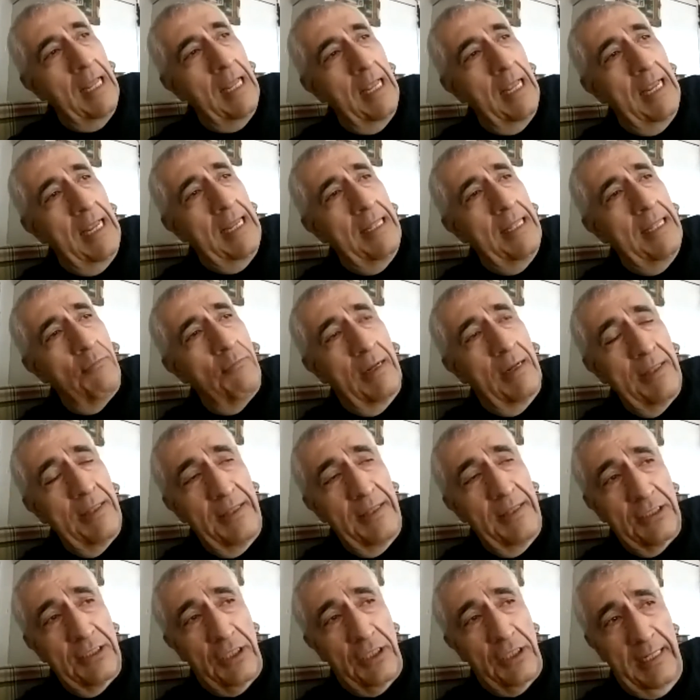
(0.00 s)
And one
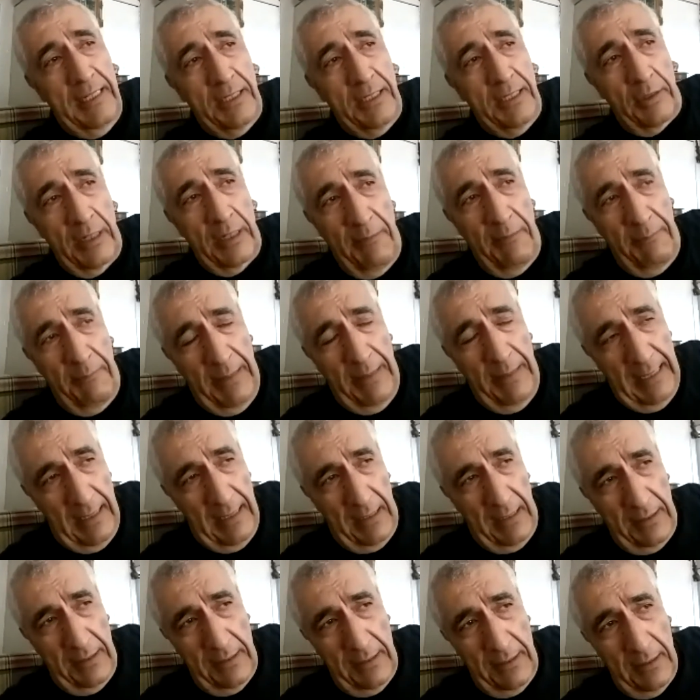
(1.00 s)
day she lay down on her
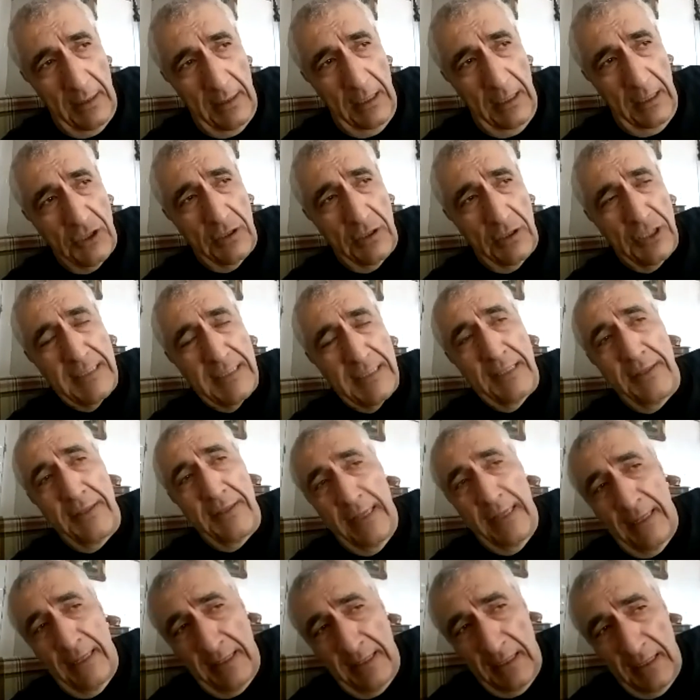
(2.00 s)
bed and she said,
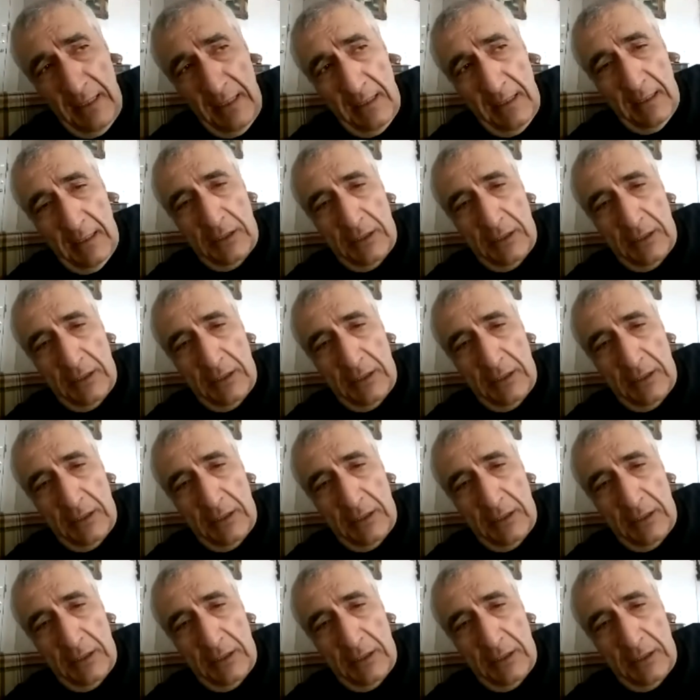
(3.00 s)
Daddy,